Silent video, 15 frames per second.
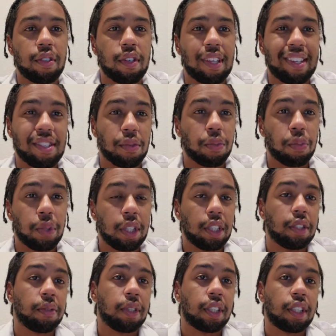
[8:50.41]
It's a really,
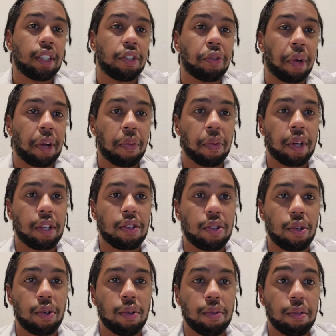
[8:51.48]
really great way to